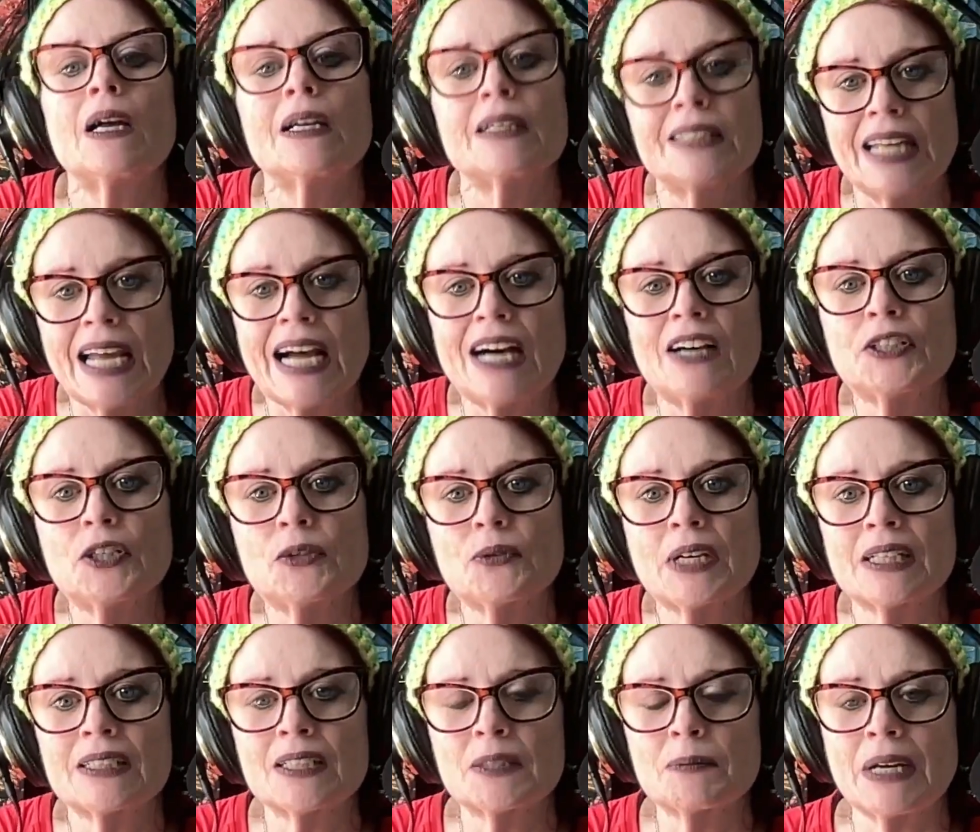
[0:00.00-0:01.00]
Now you
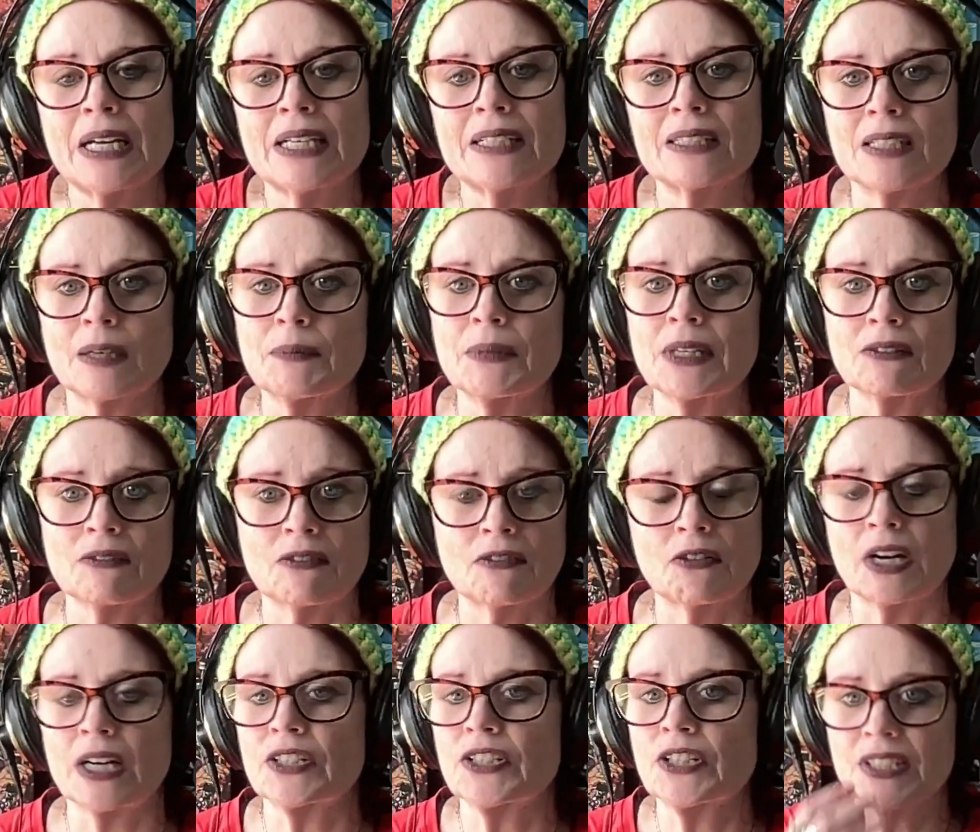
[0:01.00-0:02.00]
get to make something
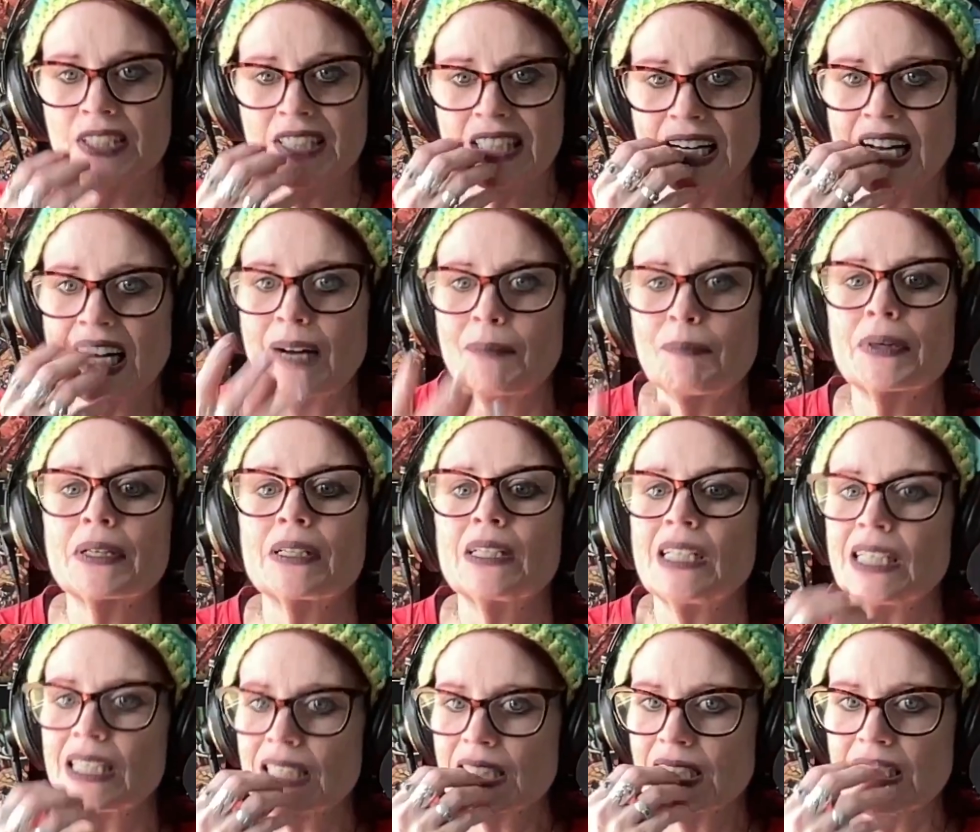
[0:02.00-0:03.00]
fresh. Stop
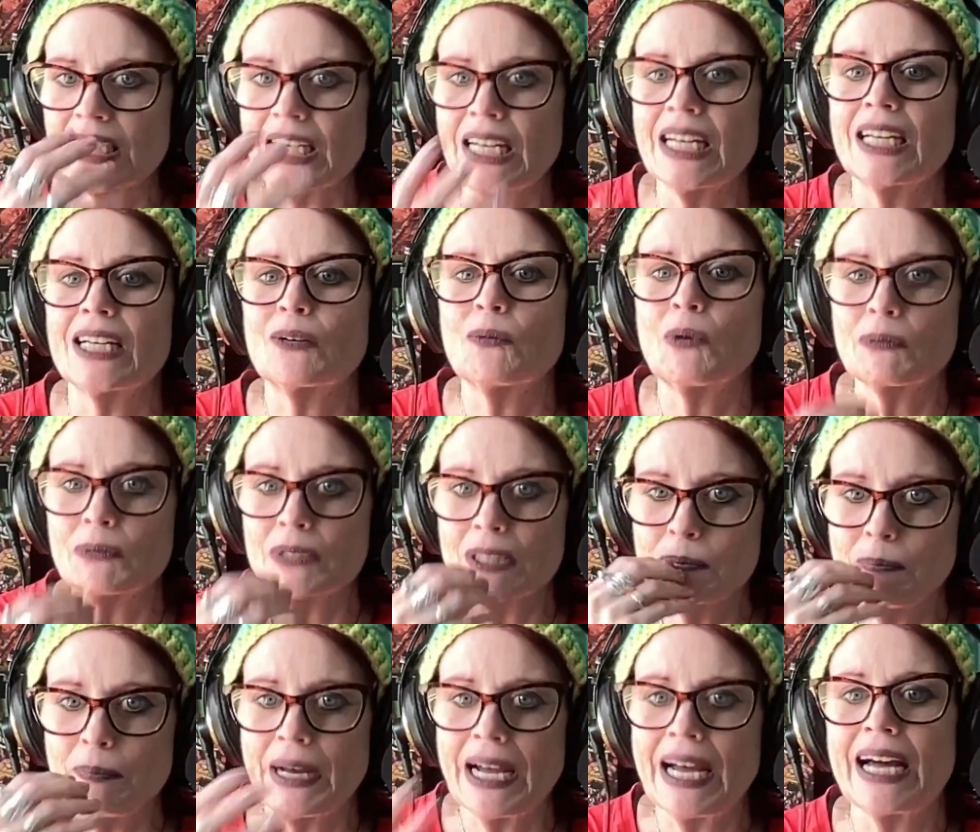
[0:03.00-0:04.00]
saying what was
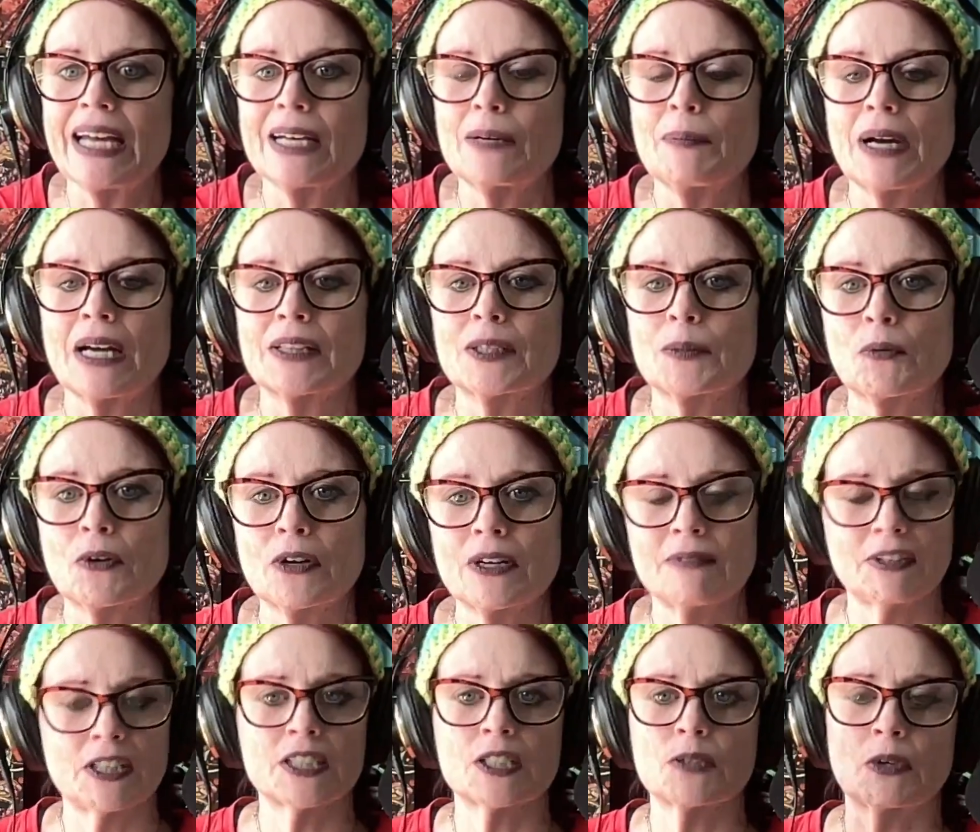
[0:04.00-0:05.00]
bad about the
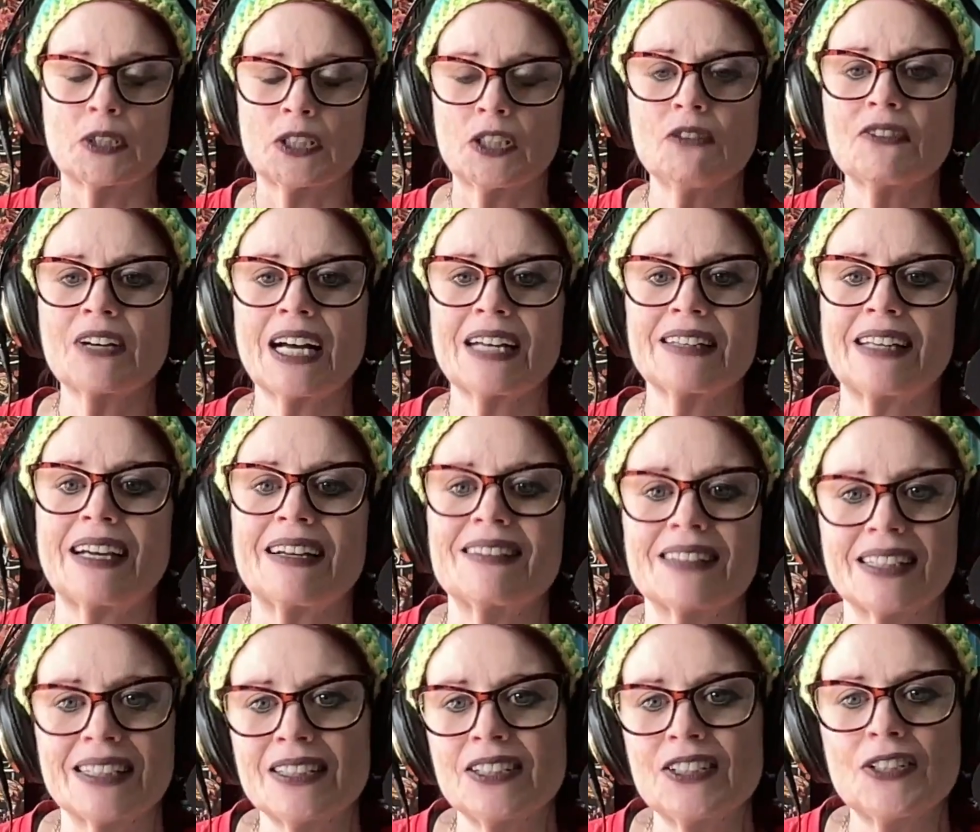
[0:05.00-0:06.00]
previous one. You've got that
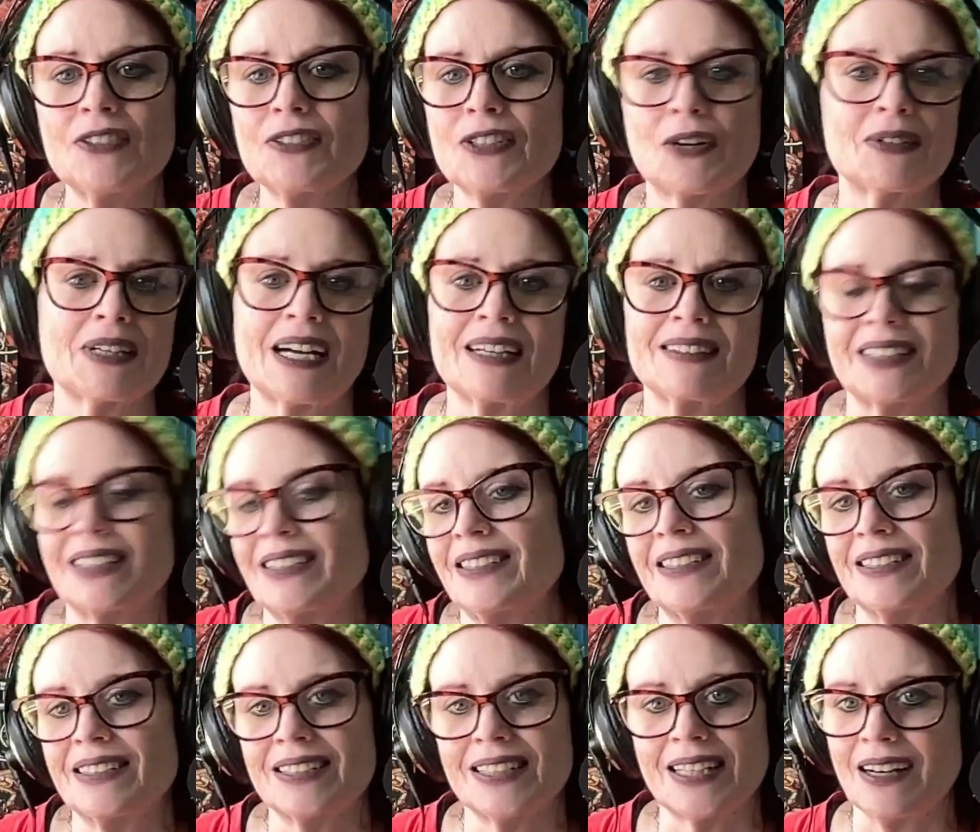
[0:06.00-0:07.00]
list. You know that
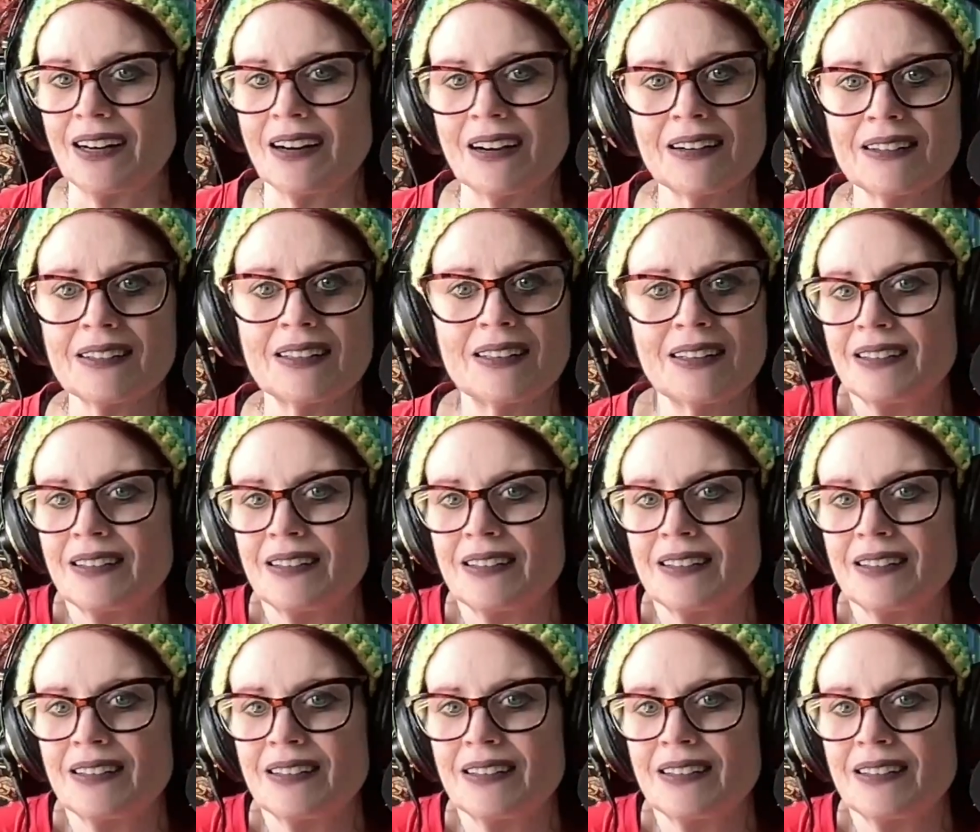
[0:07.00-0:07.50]
list is there.